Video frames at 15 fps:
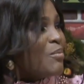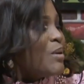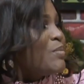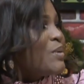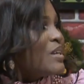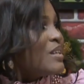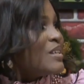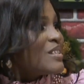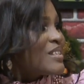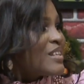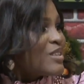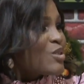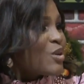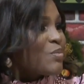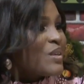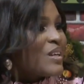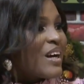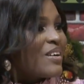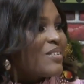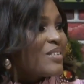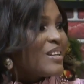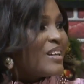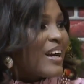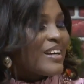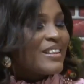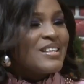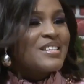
Maybe say something angrily like,